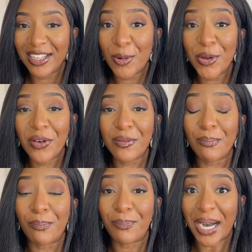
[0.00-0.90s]
were not
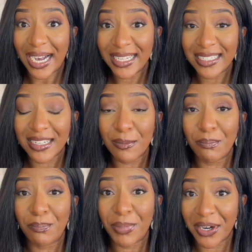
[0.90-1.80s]
bad,
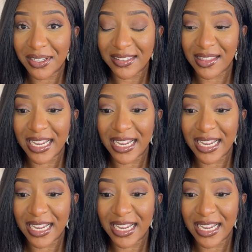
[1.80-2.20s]
but they